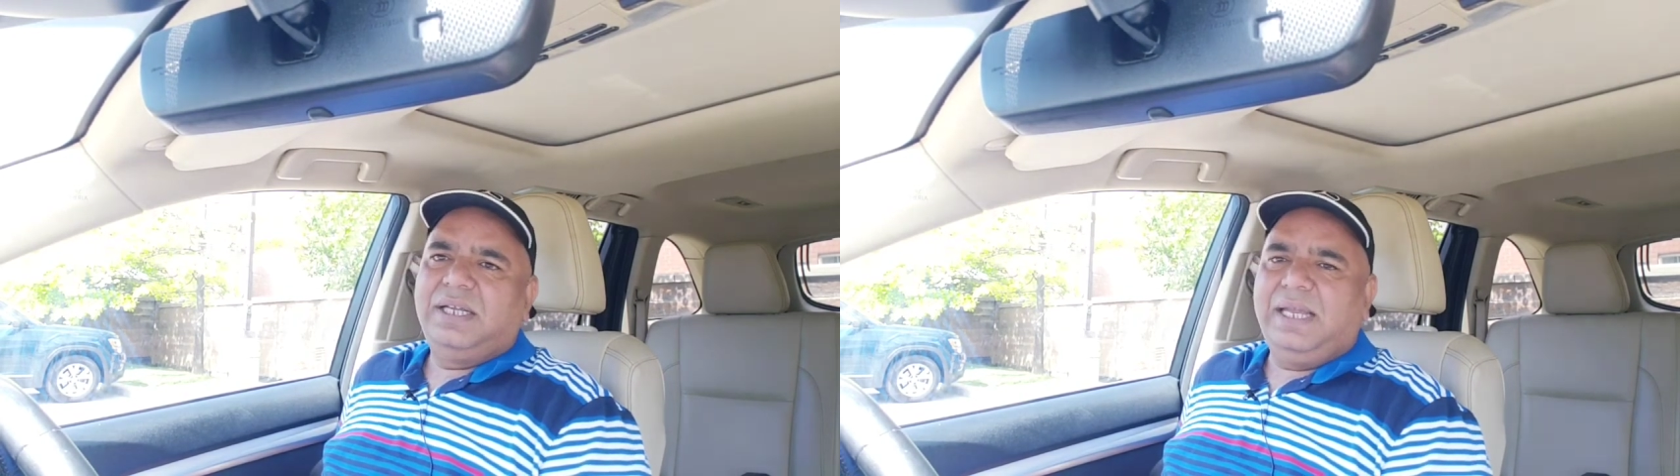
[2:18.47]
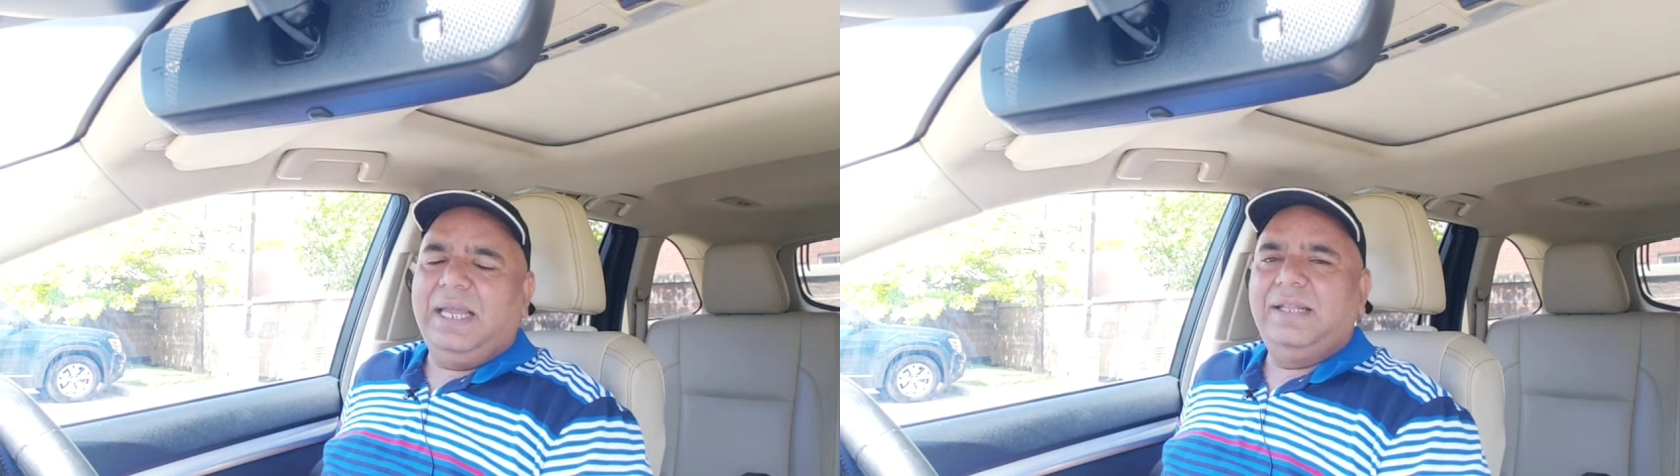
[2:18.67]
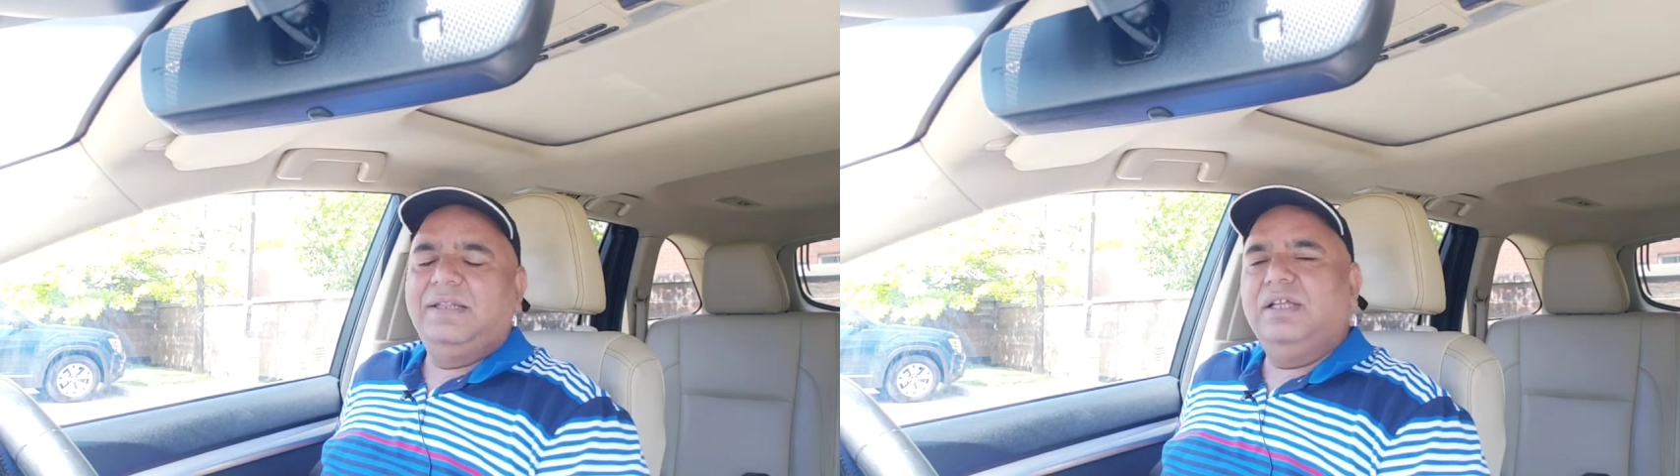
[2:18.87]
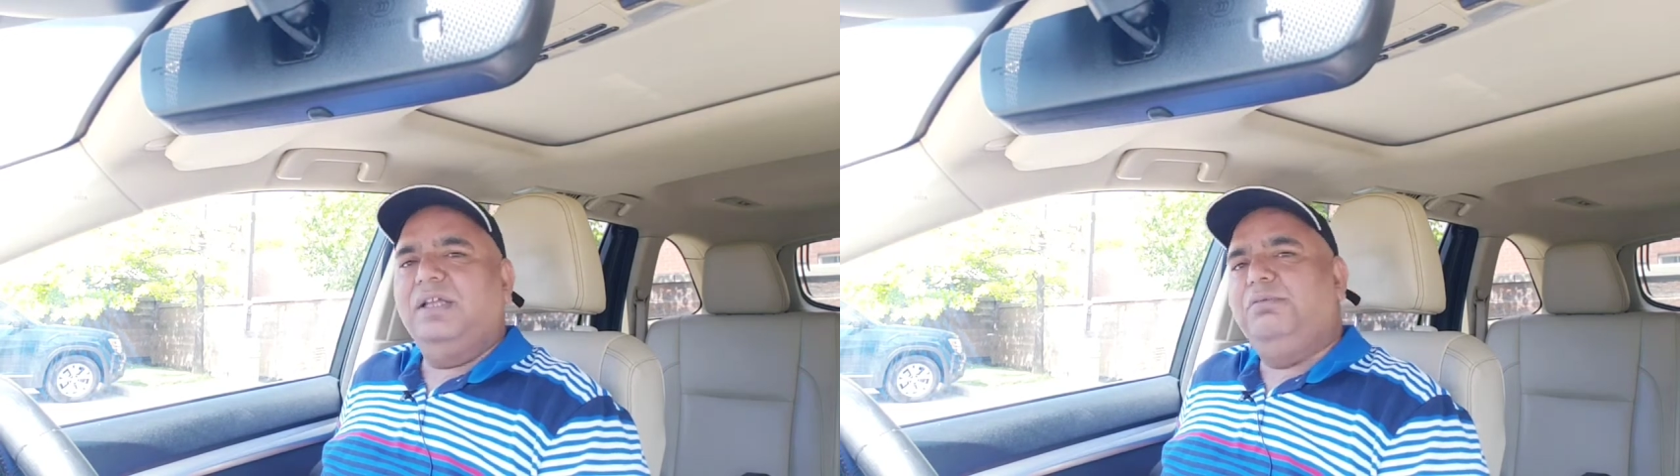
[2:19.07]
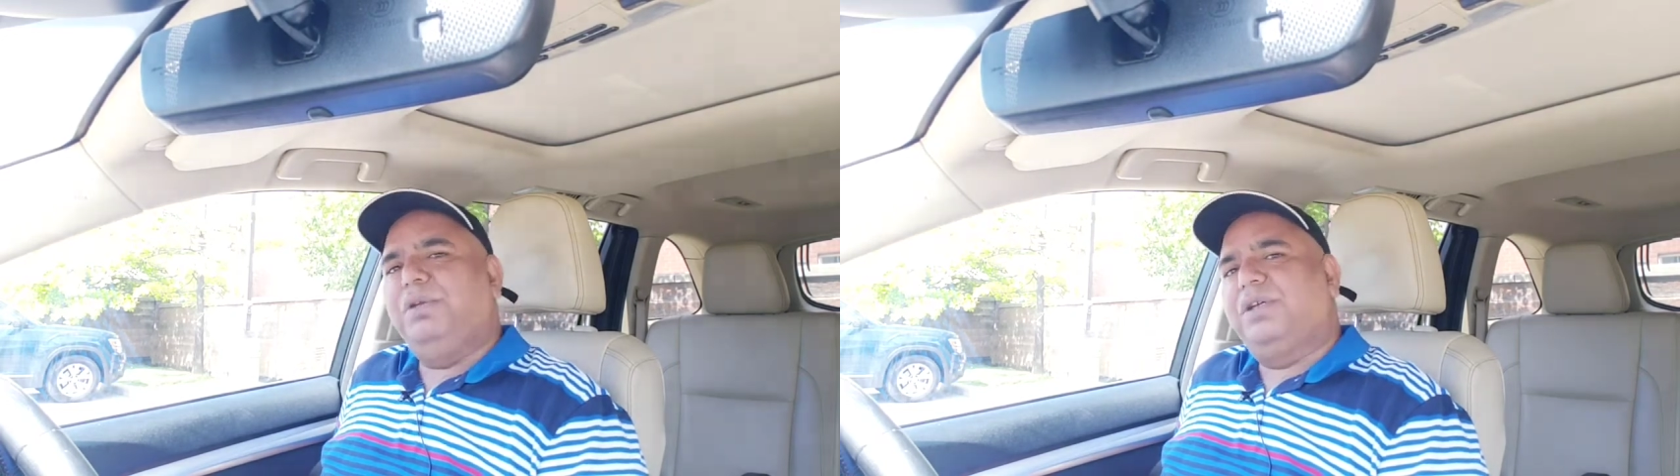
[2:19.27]
and the
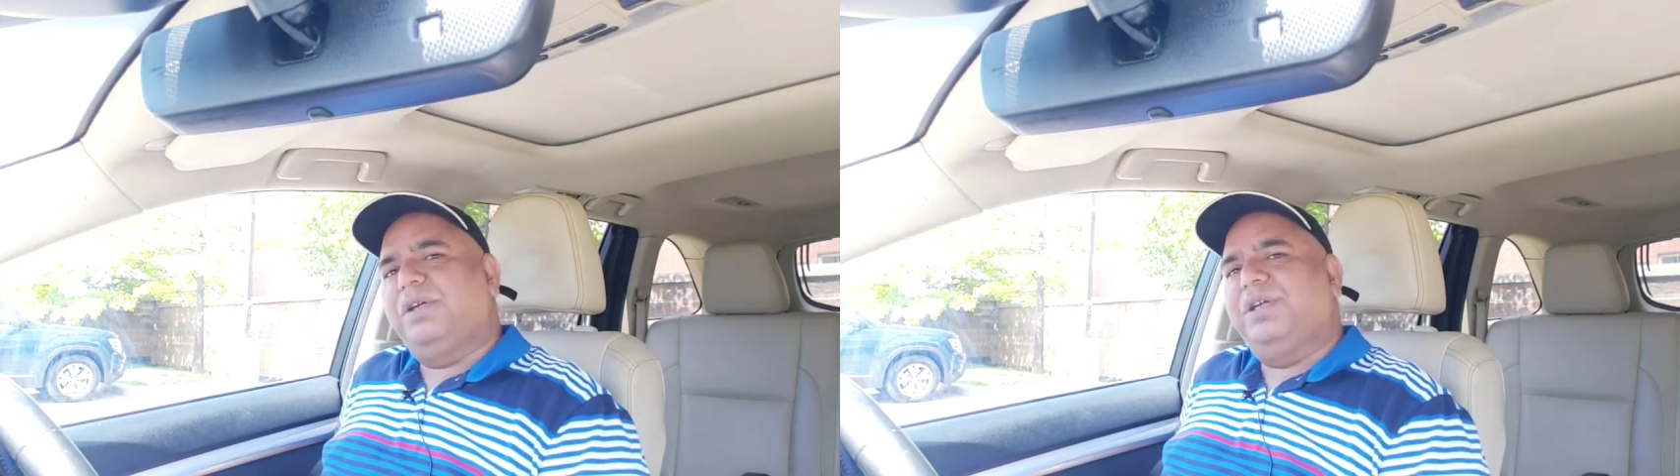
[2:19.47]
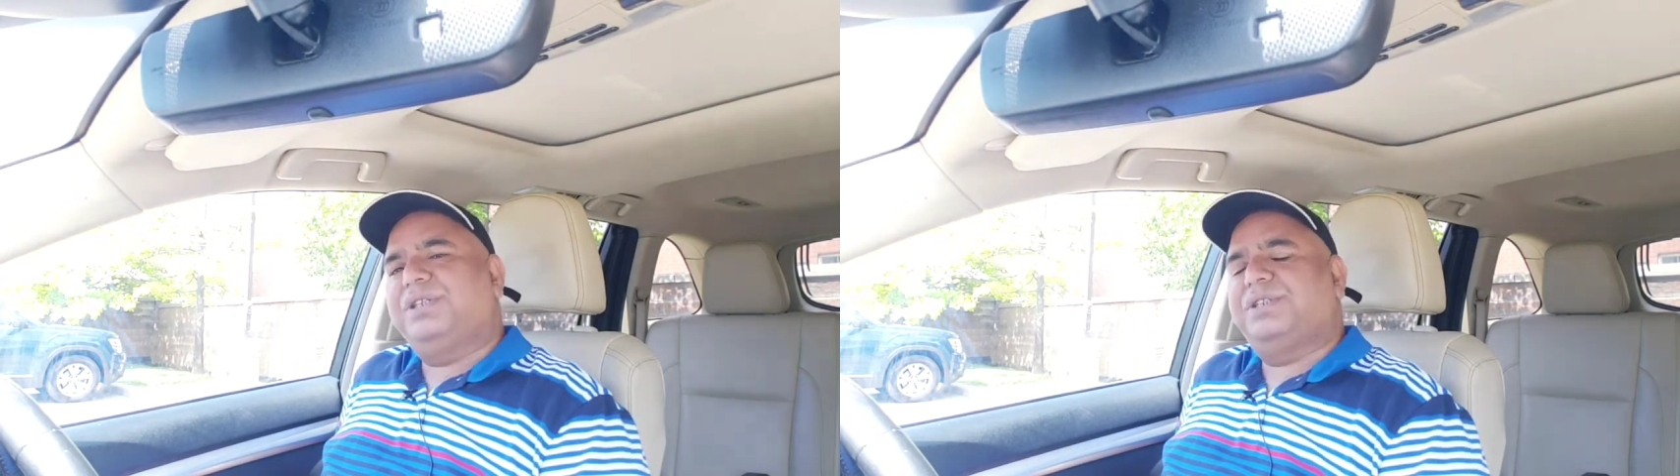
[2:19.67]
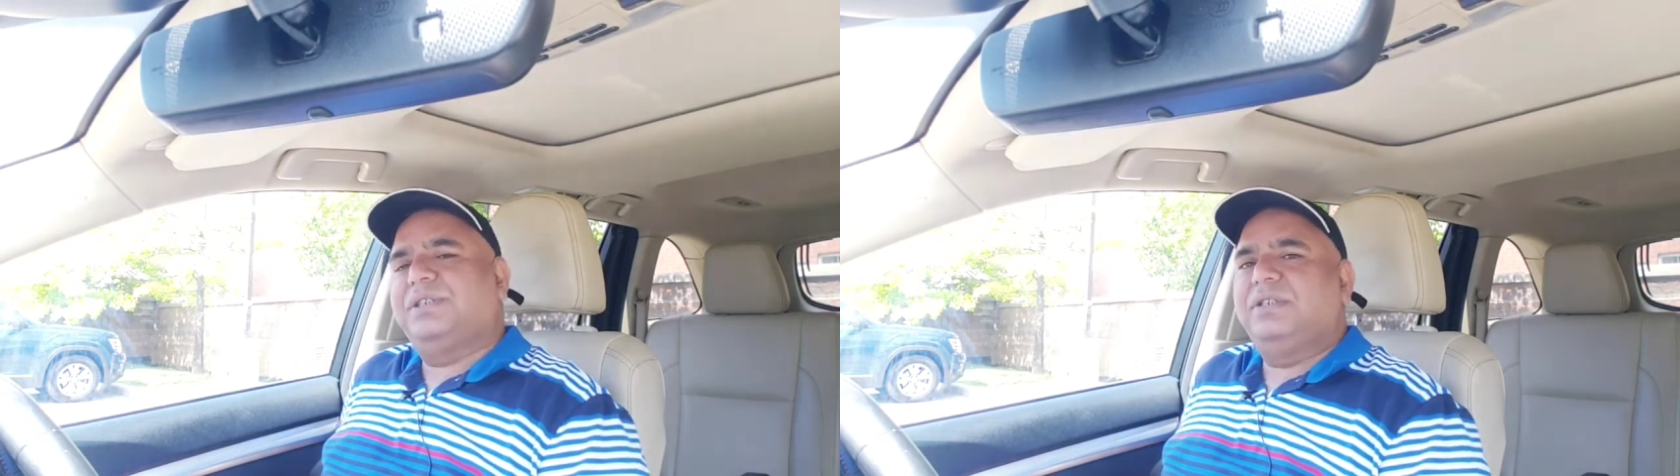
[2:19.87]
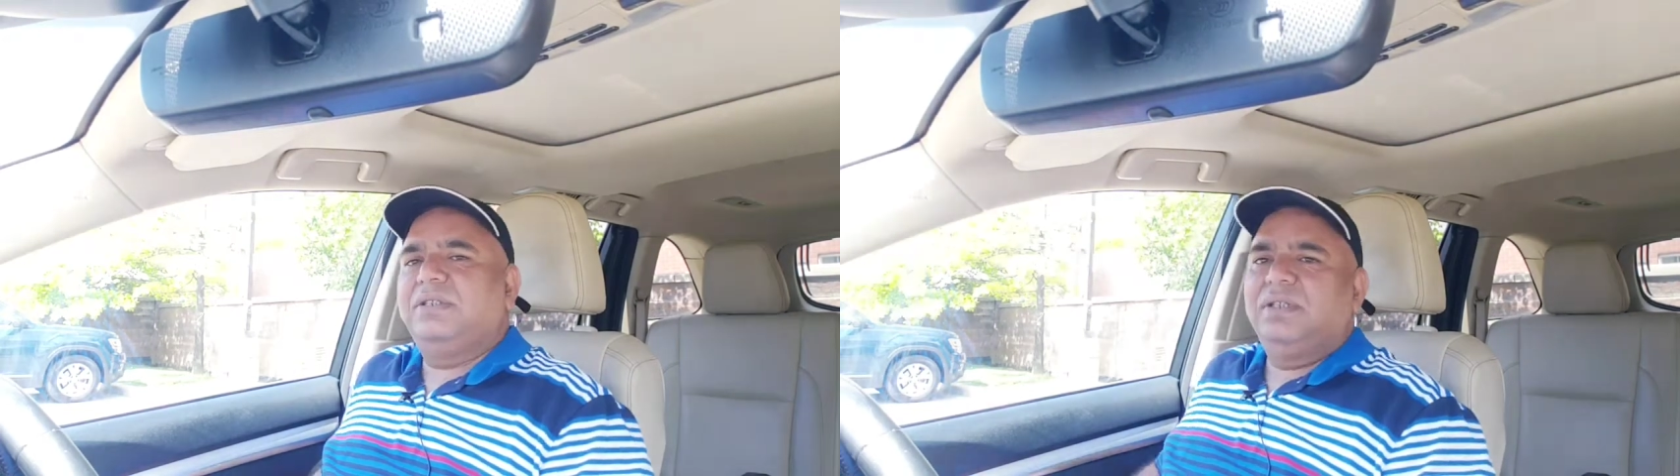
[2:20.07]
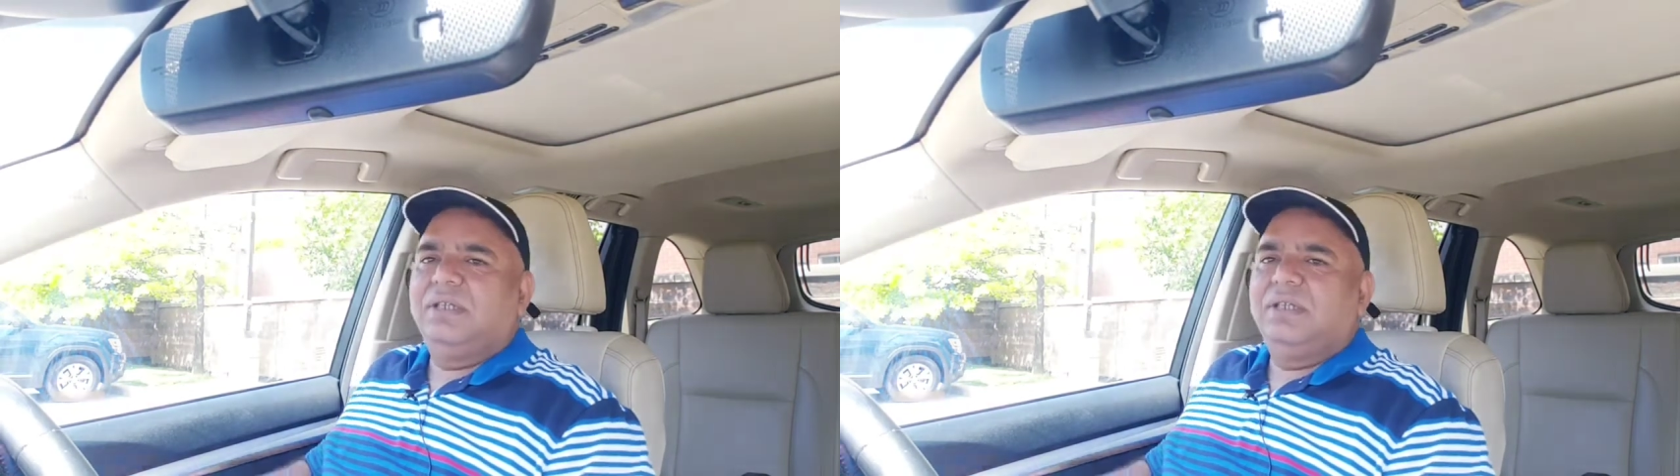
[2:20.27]
immigration